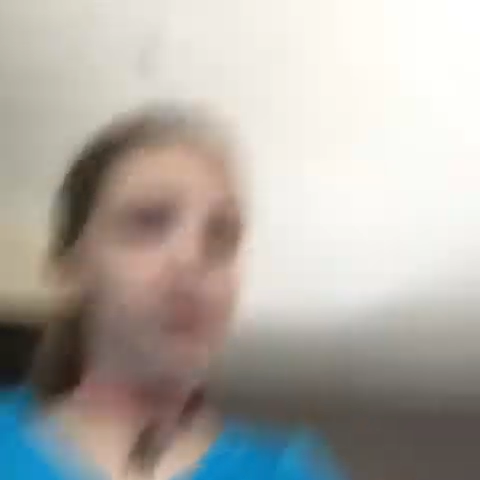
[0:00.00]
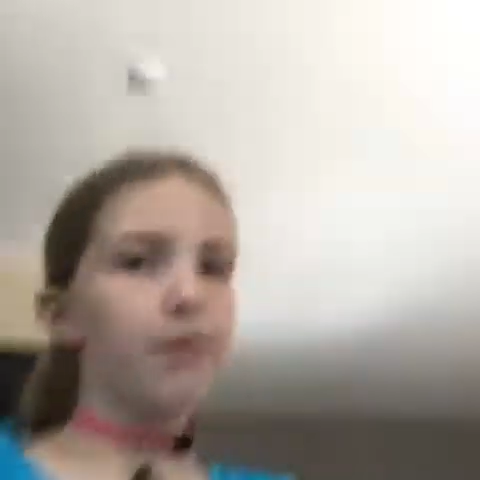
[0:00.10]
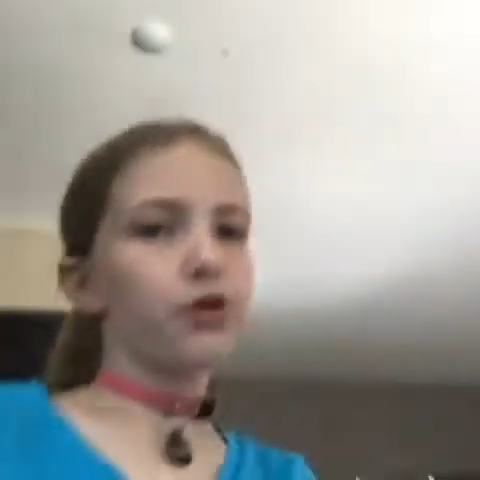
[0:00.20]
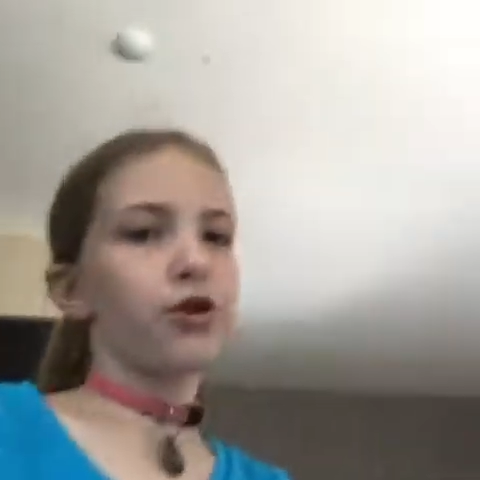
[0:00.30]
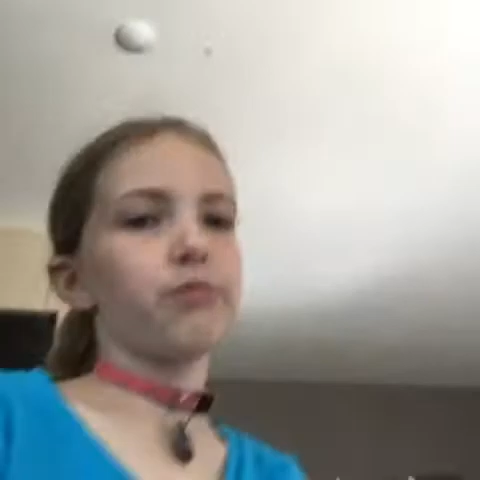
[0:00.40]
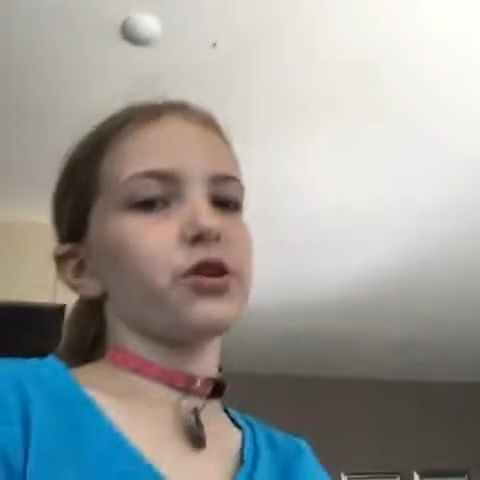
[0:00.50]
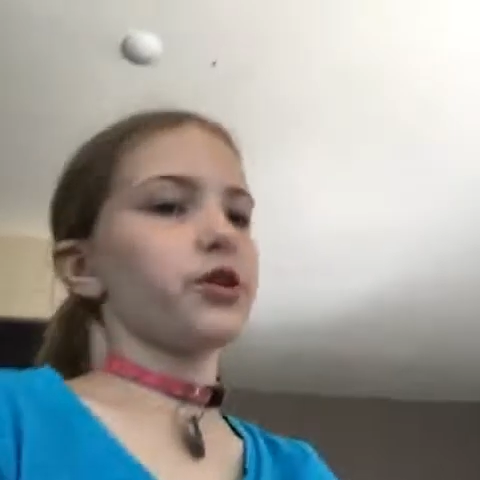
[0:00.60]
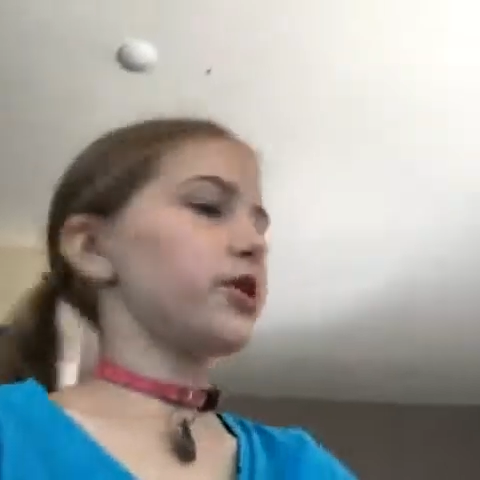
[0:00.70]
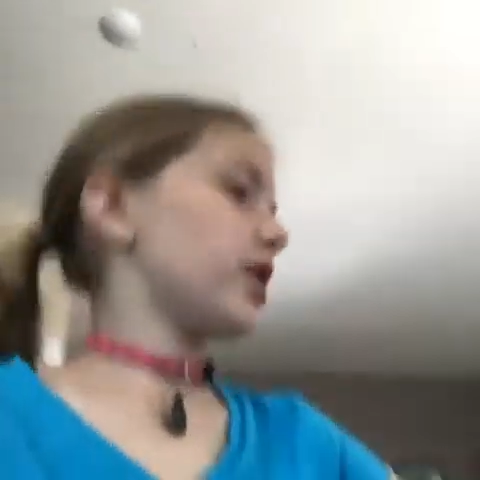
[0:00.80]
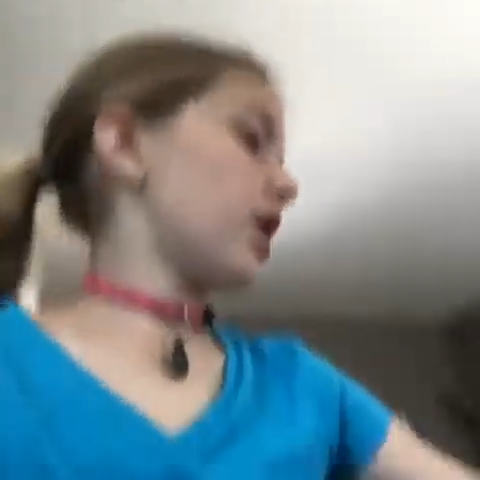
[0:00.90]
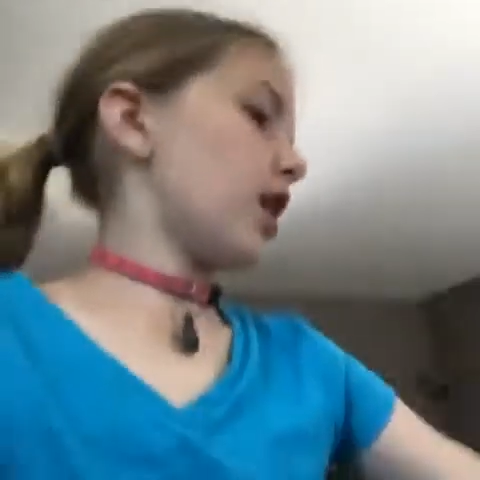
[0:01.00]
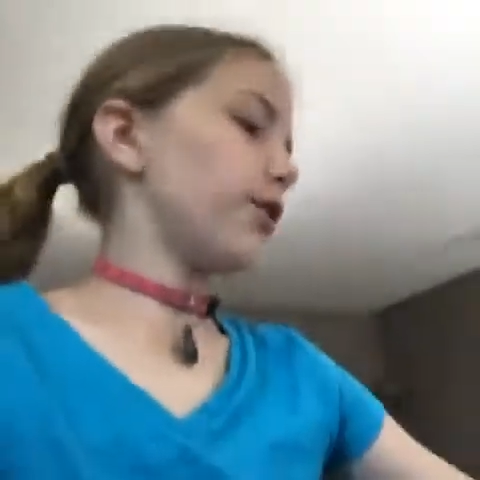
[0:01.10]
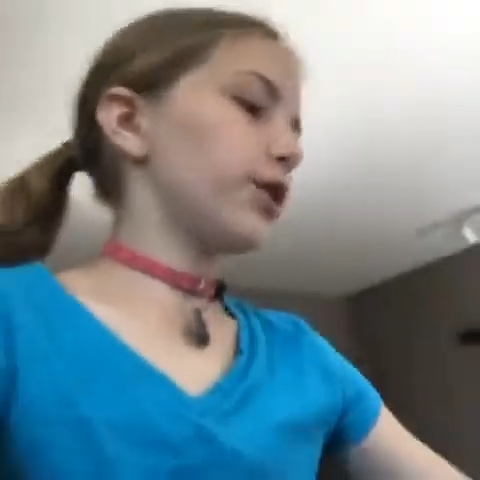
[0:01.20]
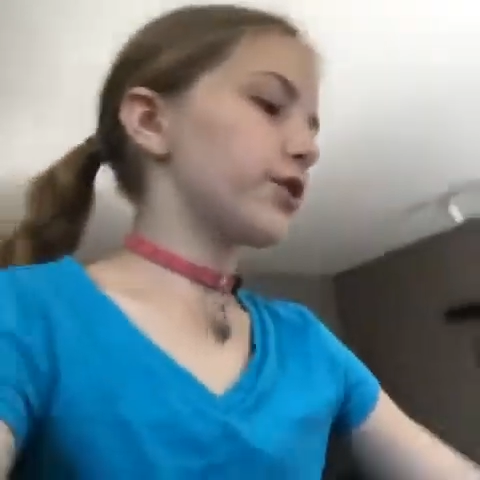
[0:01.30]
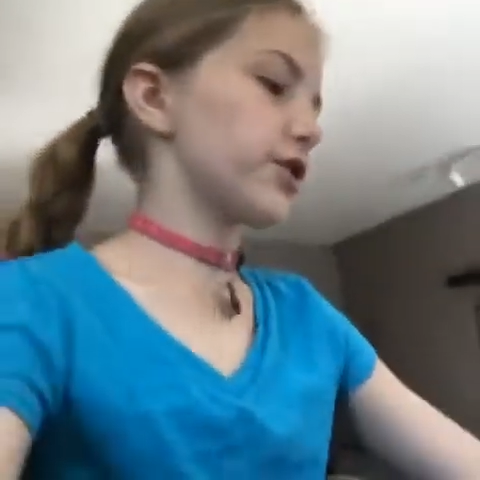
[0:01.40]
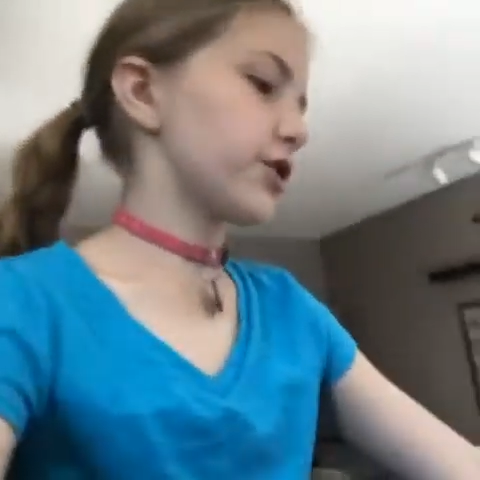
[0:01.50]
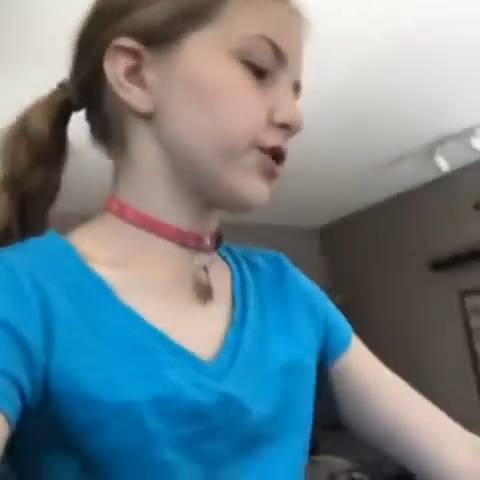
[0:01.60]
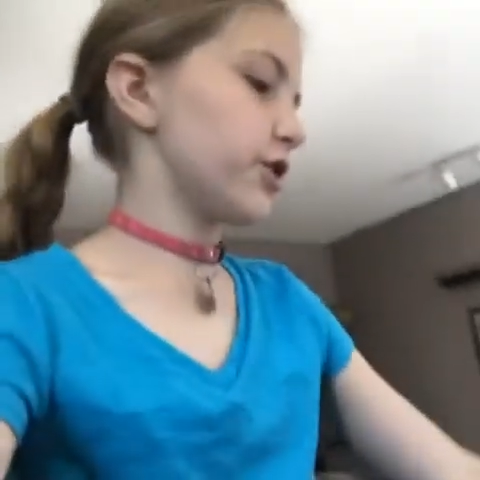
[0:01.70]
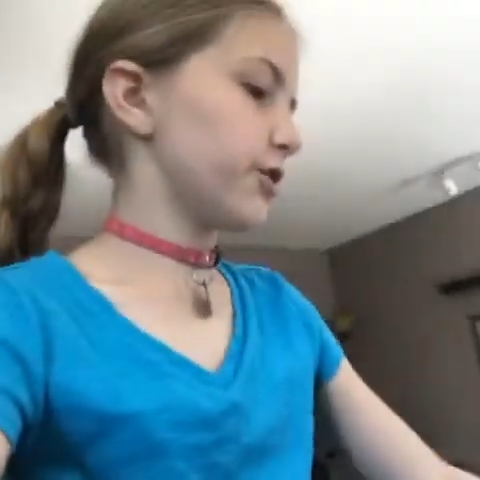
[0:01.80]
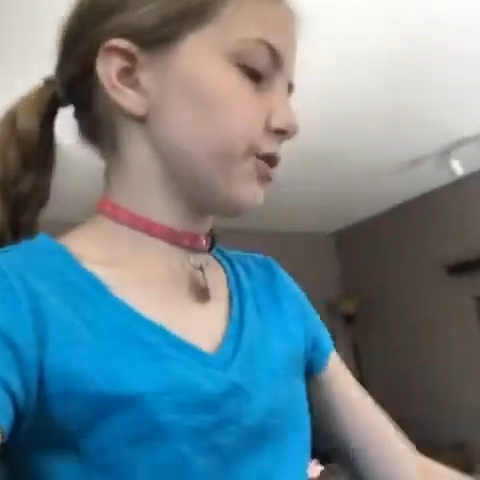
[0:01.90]
paper, so I'm just going to cut out a
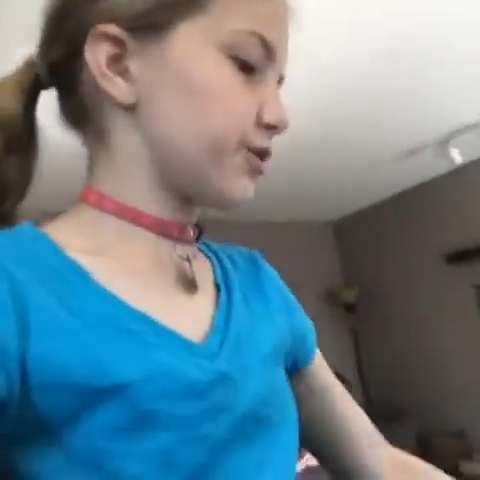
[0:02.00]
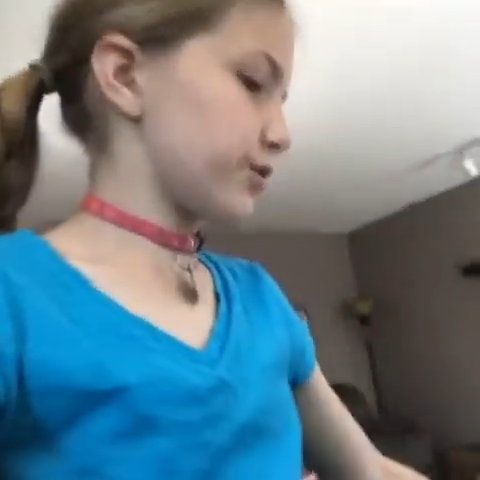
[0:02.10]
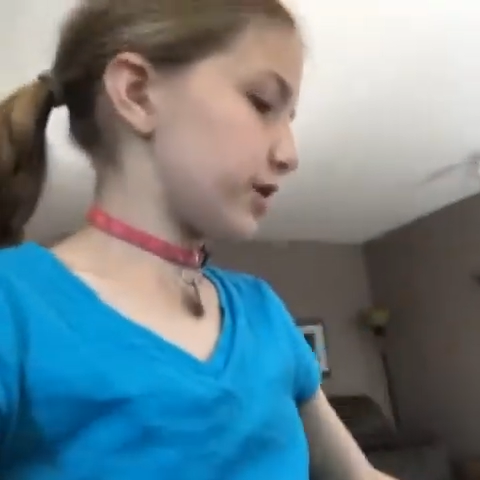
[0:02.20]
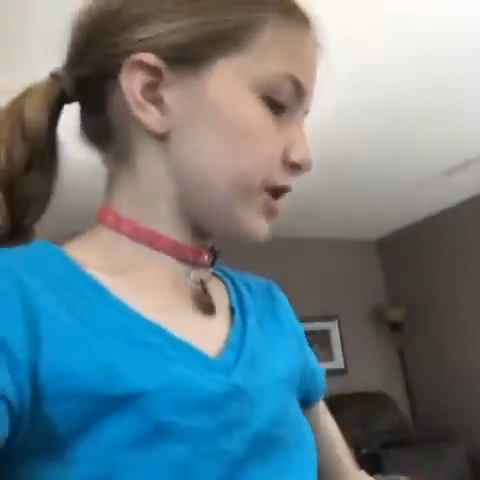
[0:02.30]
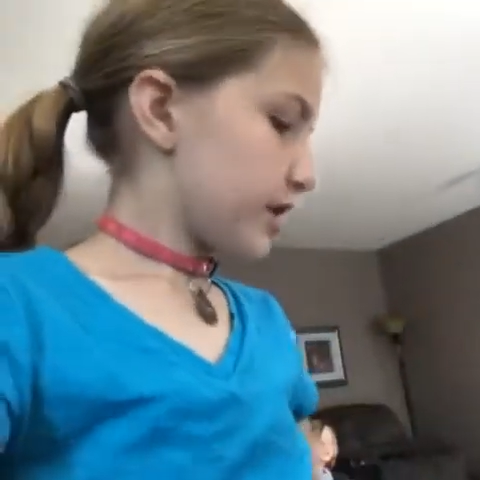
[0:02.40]
circle, which was,